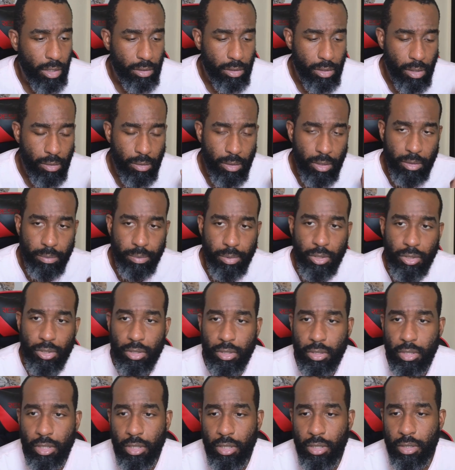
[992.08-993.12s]
always, brush your
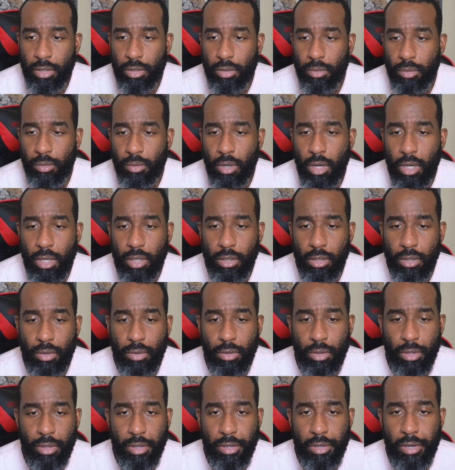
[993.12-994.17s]
teeth, walk in the
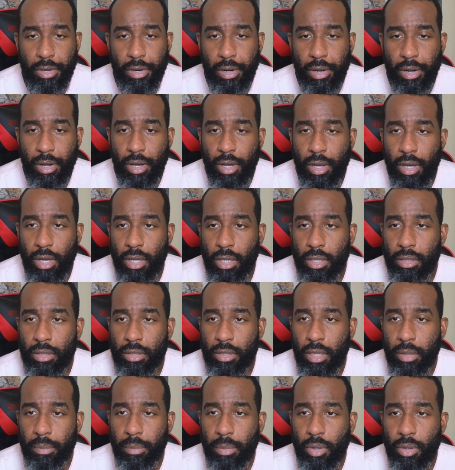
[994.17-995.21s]
corner.
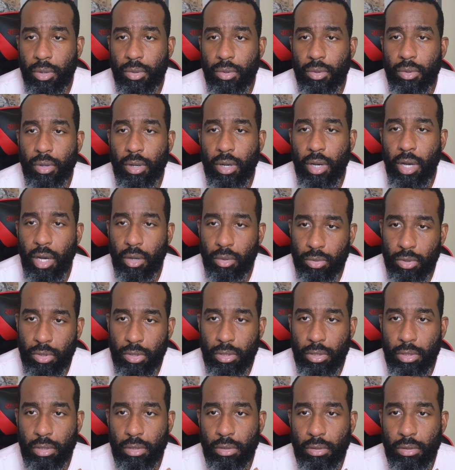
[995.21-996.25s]
Denbo out.